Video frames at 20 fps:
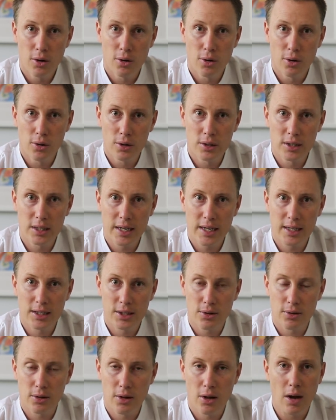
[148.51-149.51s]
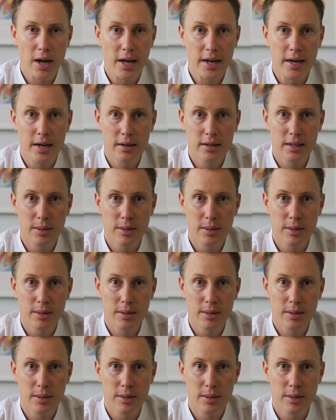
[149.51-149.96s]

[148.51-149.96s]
or see us online,